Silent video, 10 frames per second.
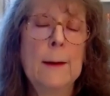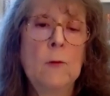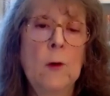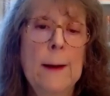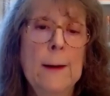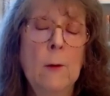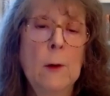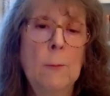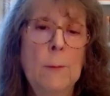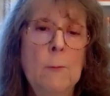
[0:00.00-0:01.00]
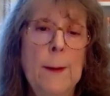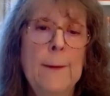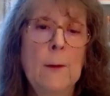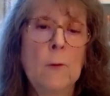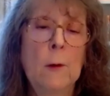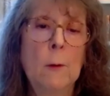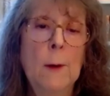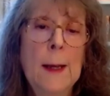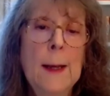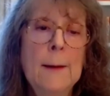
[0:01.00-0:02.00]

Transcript: And Sherri, I know you've been there too.